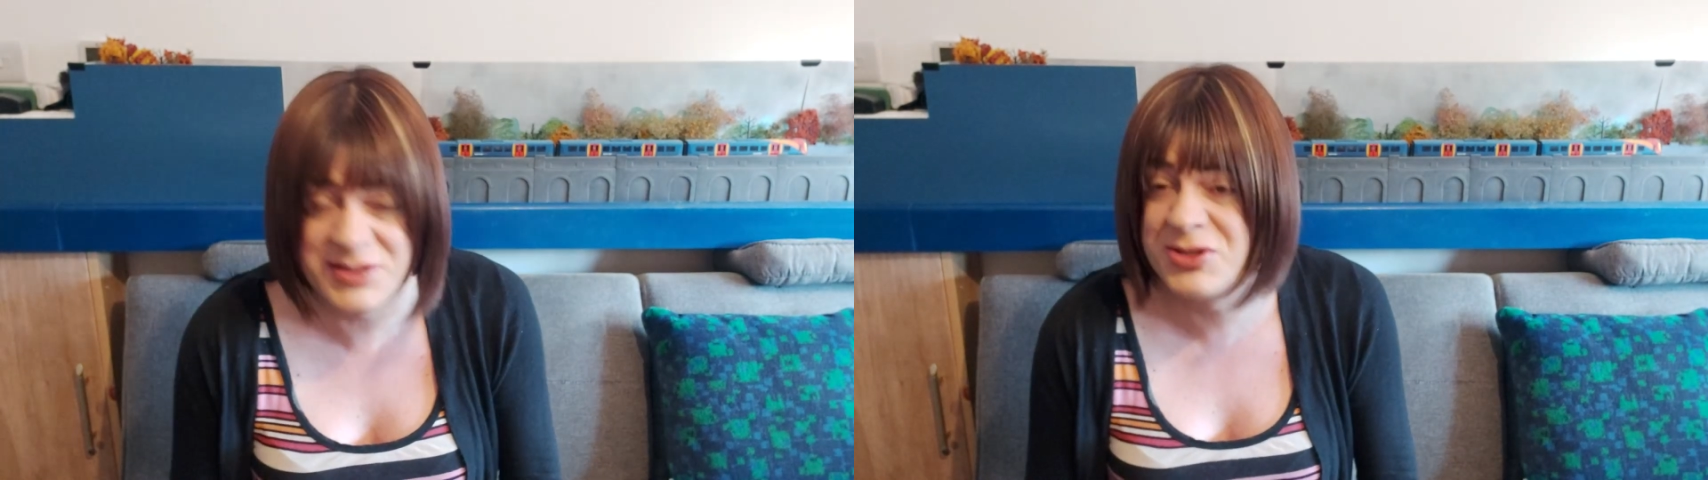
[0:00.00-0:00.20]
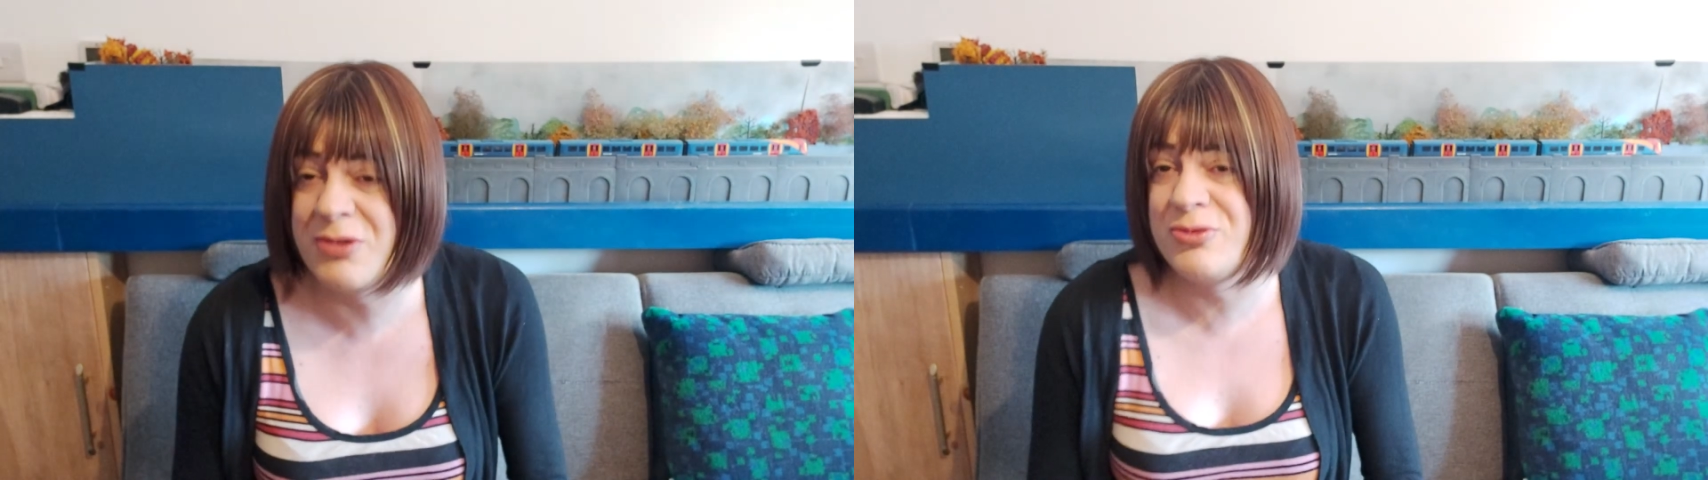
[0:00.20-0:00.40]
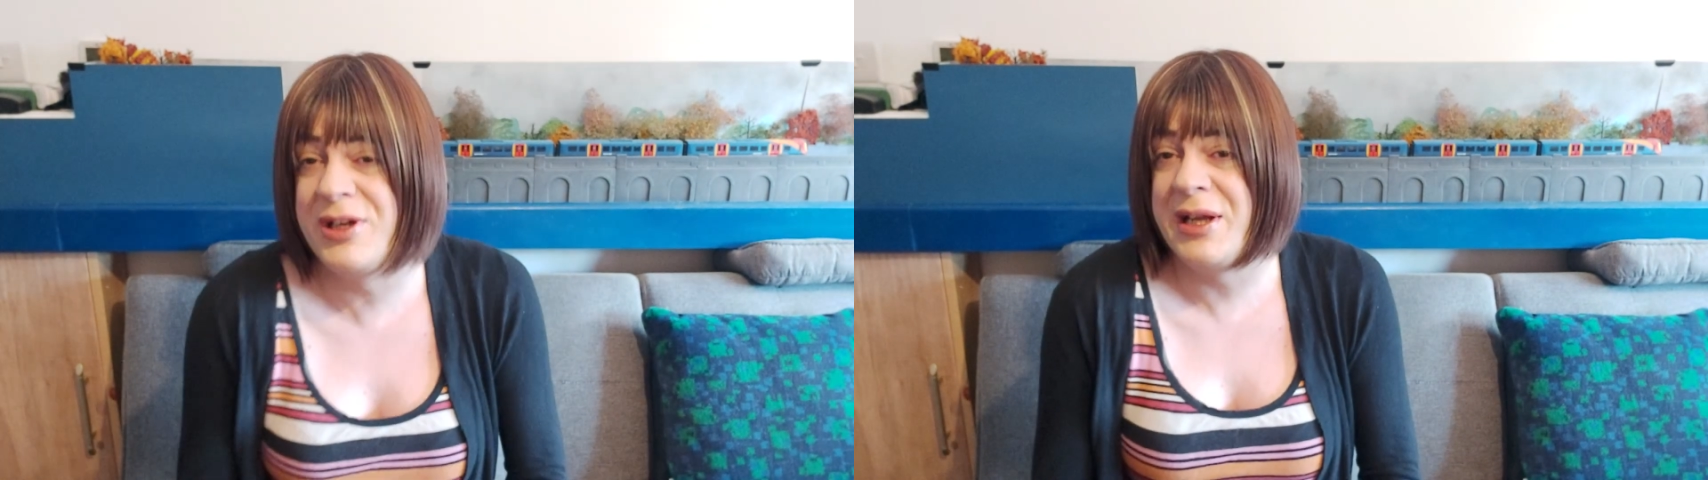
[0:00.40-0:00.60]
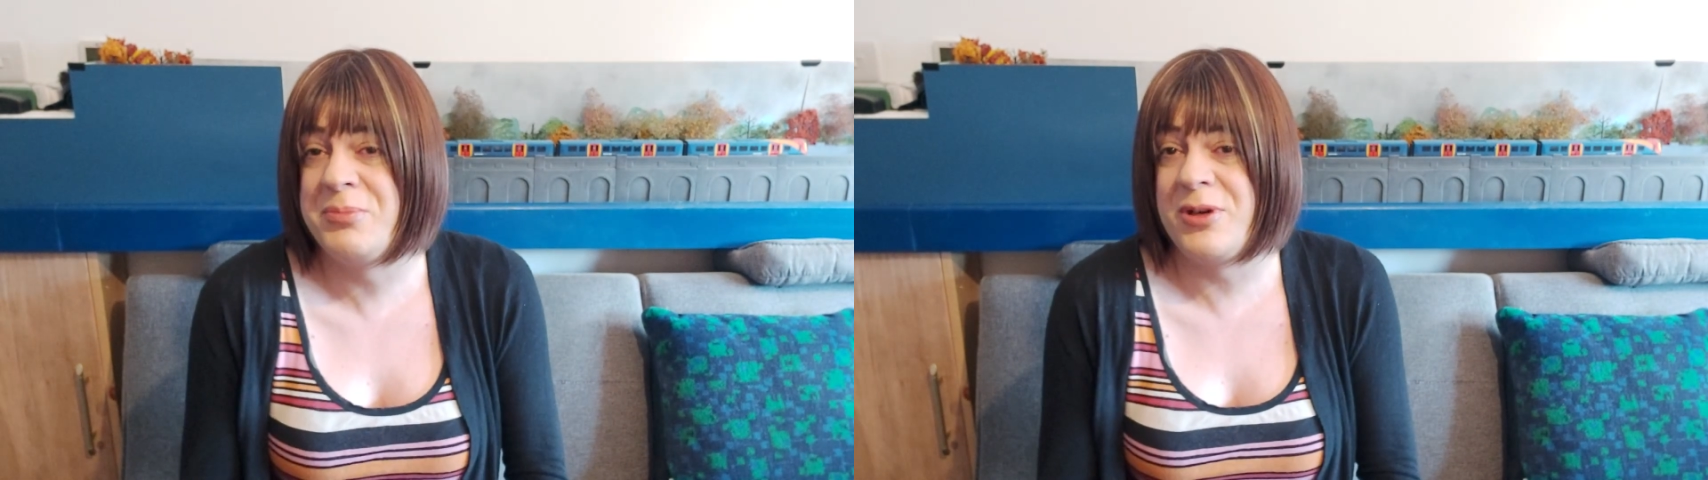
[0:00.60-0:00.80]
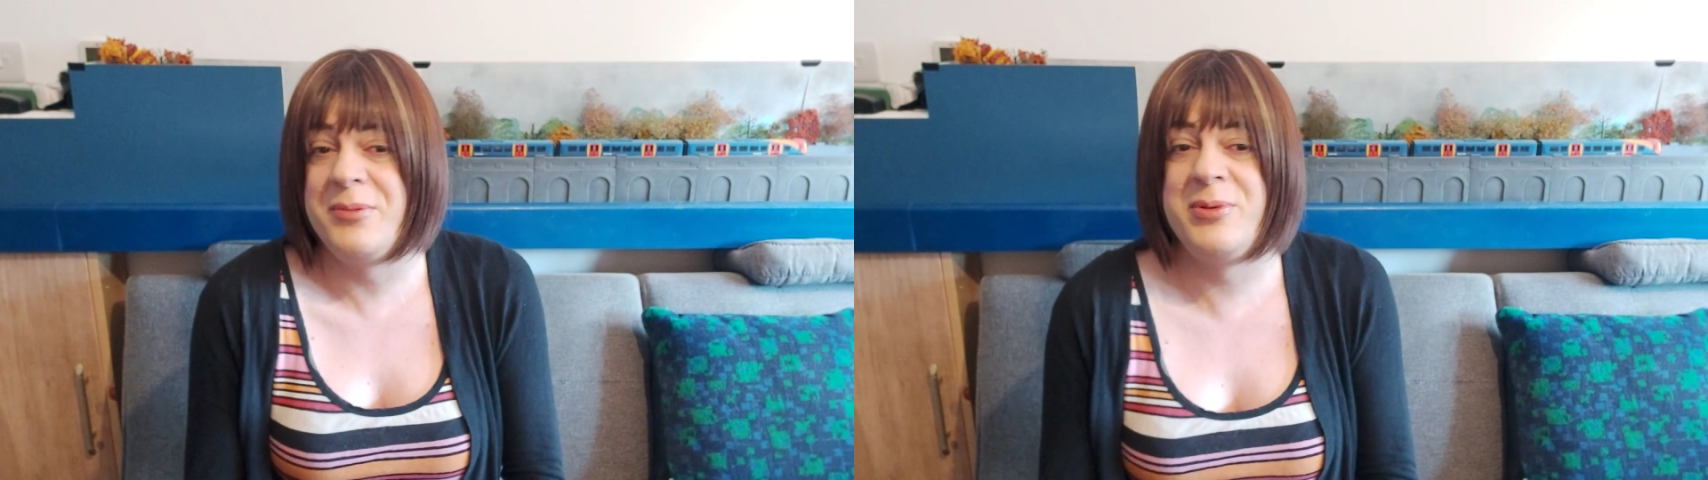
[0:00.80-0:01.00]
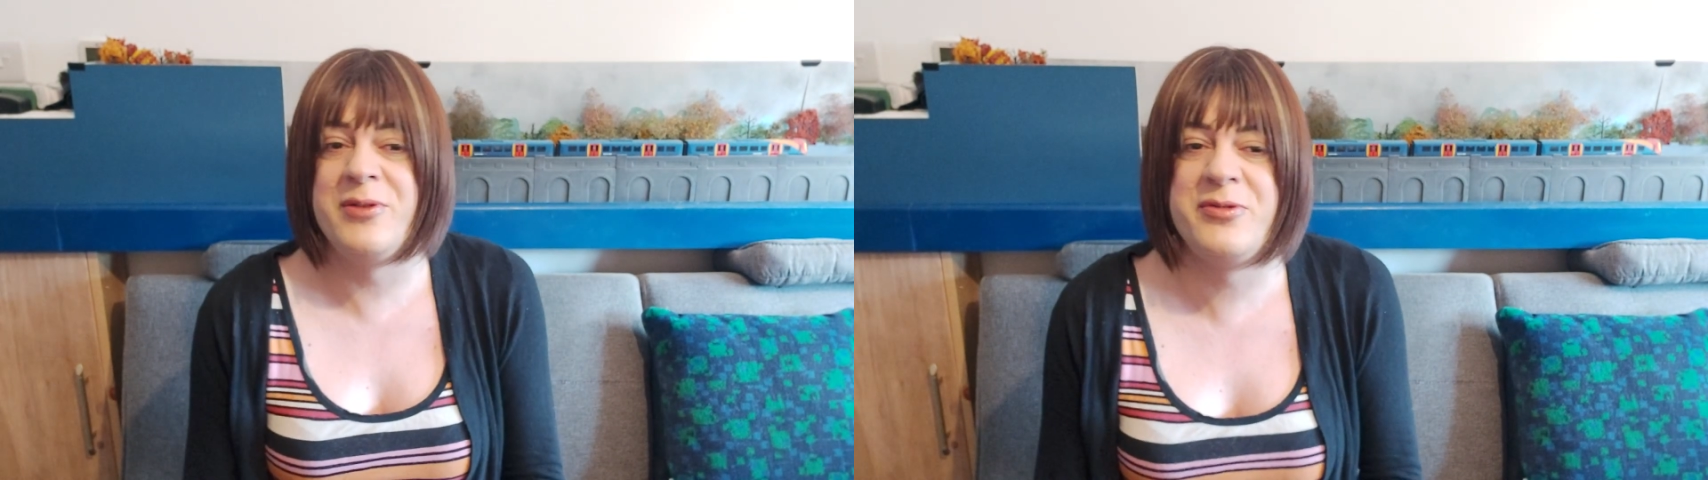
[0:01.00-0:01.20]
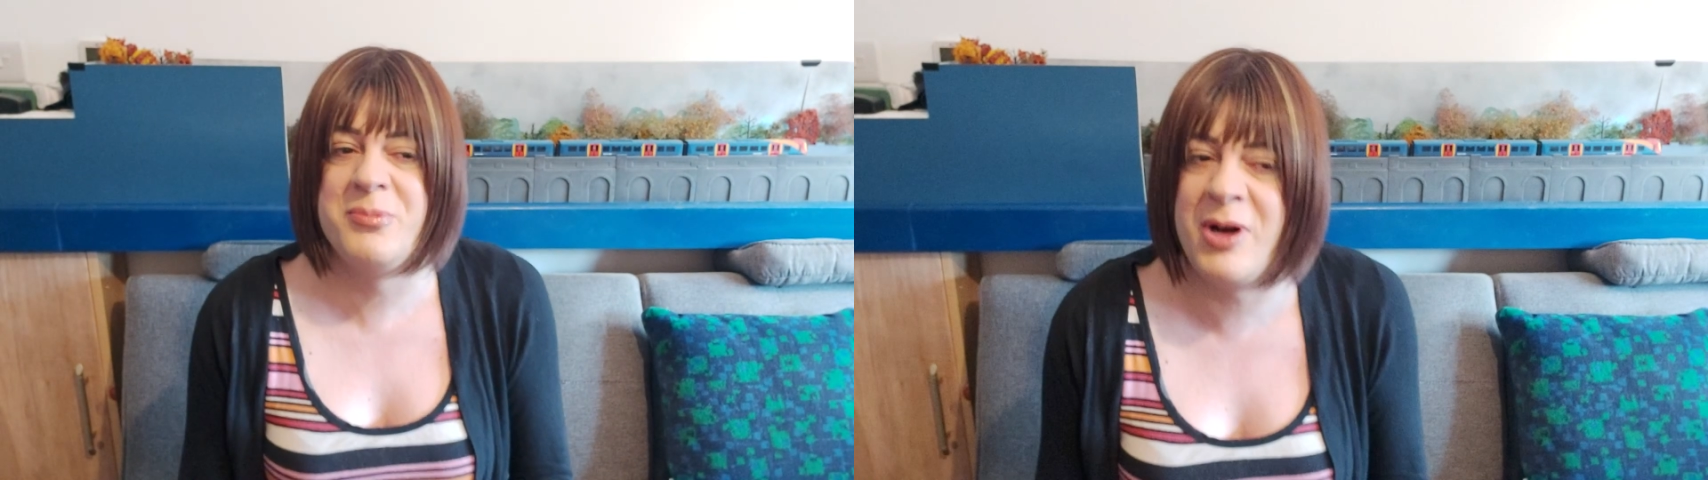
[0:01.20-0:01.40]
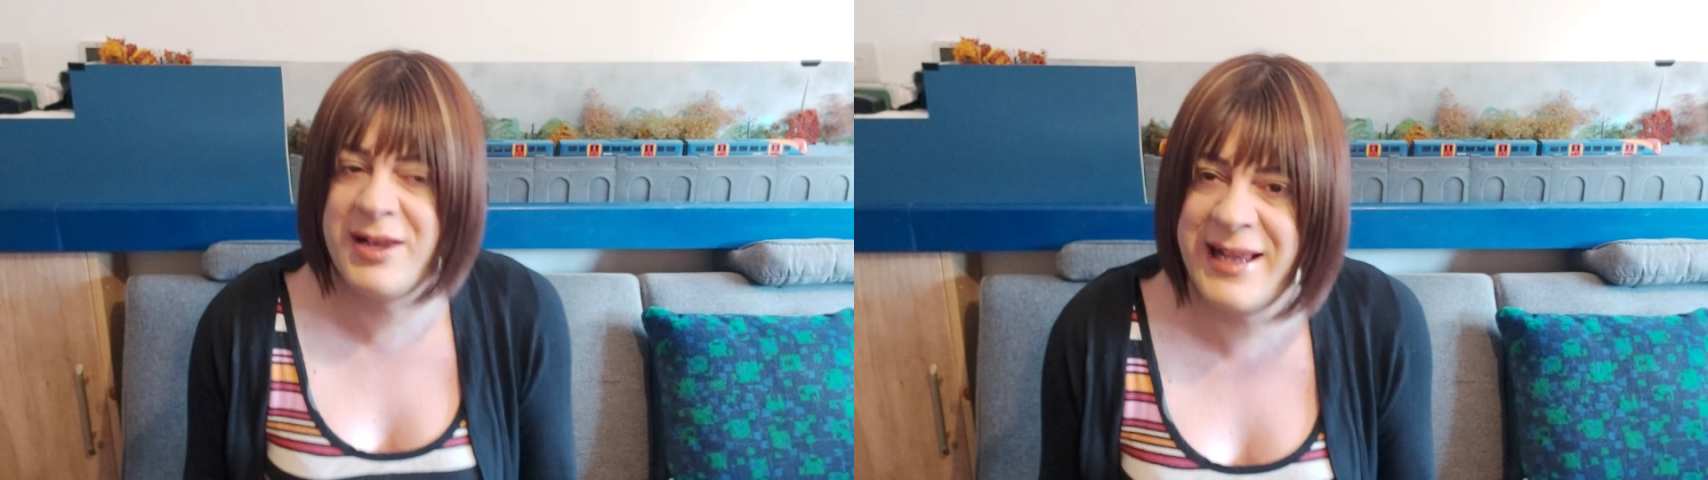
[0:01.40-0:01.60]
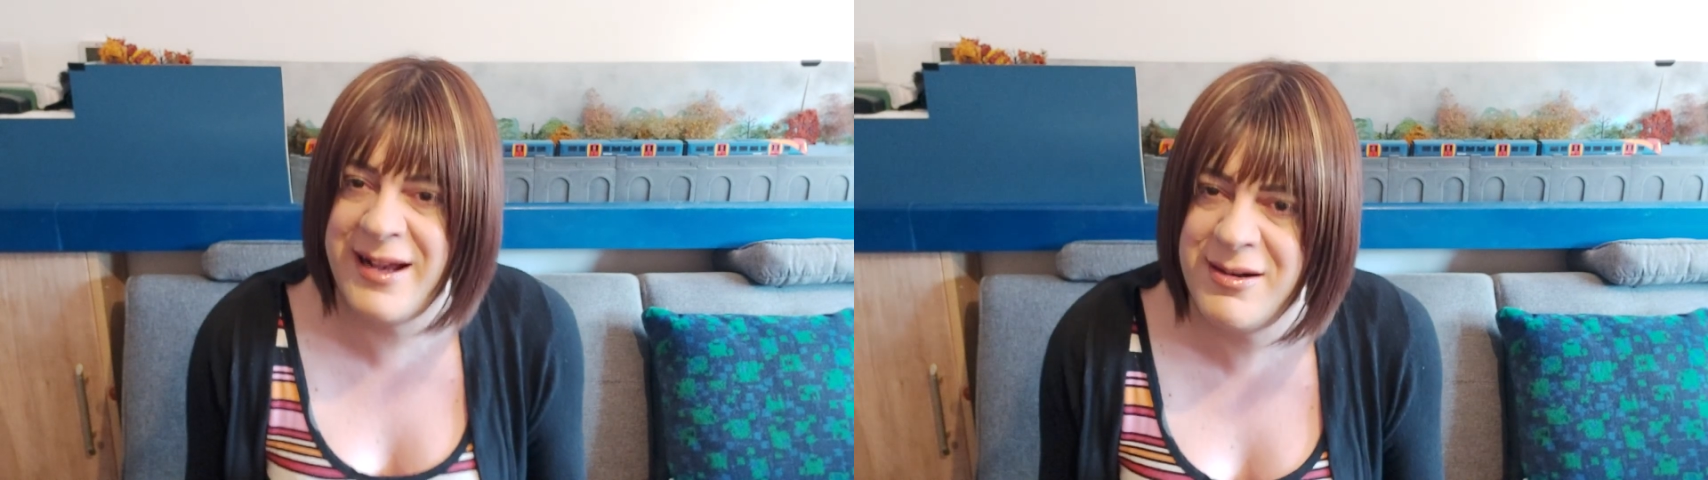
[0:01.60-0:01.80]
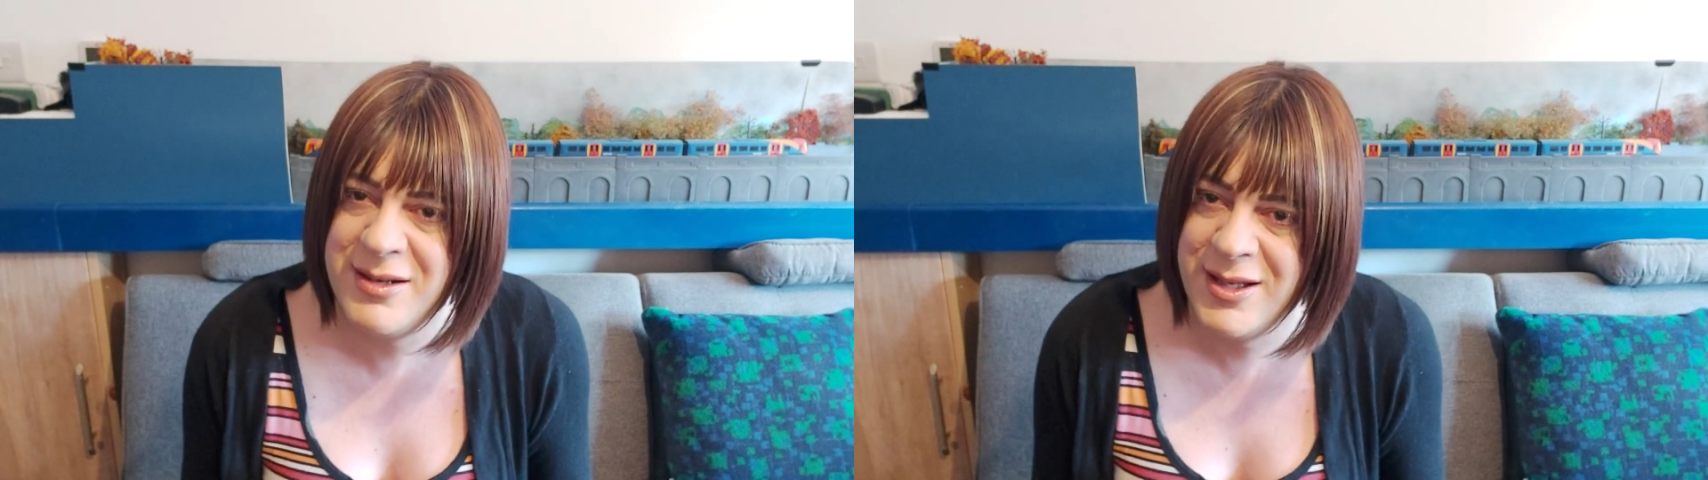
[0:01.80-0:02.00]
It's not really appropriate for my
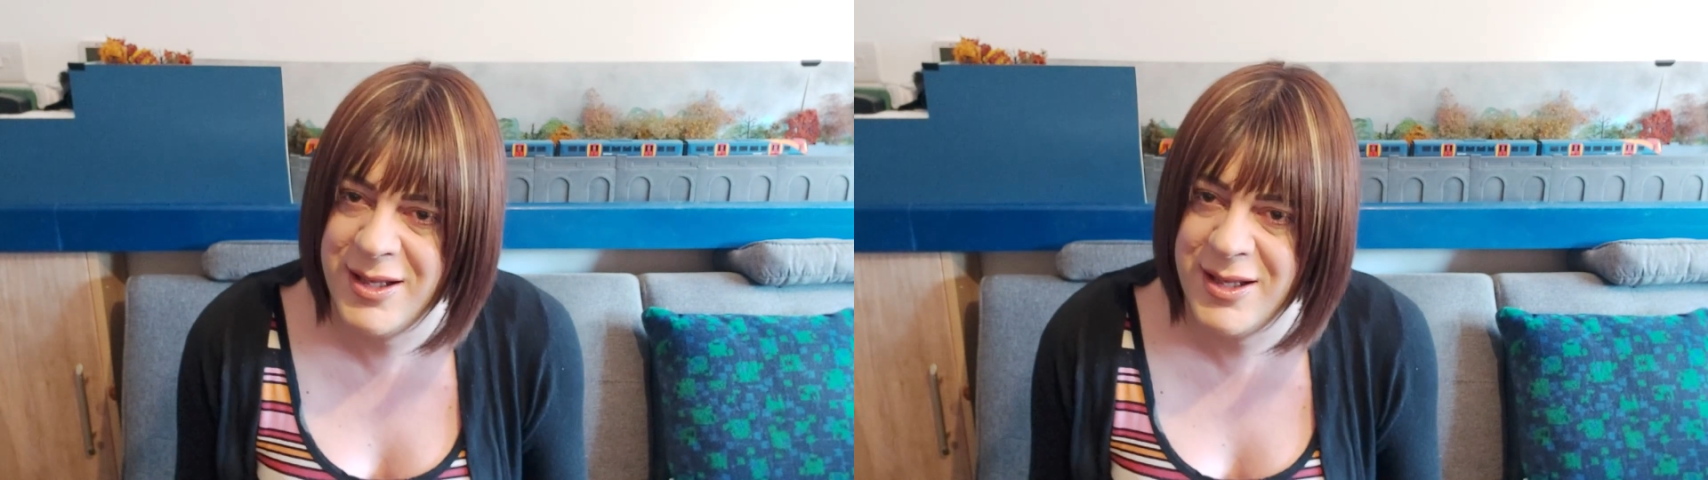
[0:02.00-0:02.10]
layout,